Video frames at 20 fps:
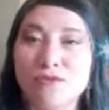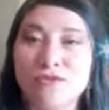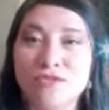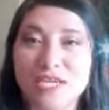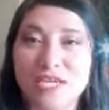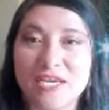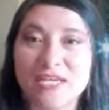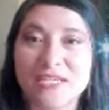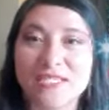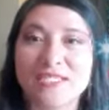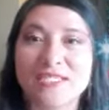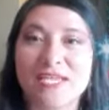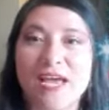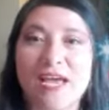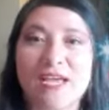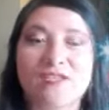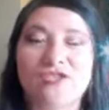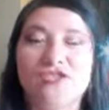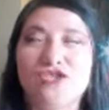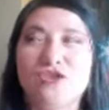things
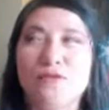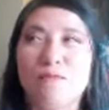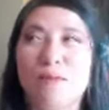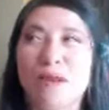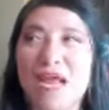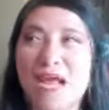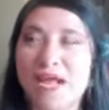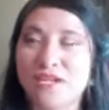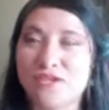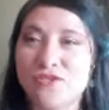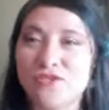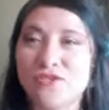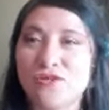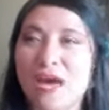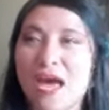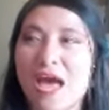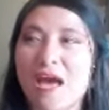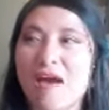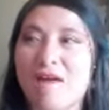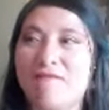that you plan to
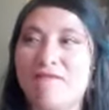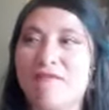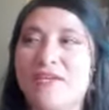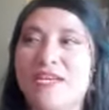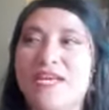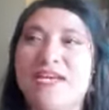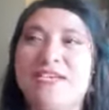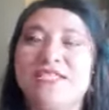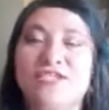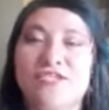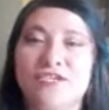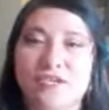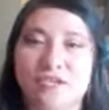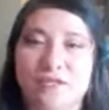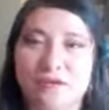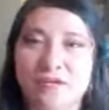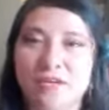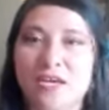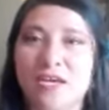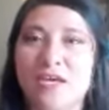have next year.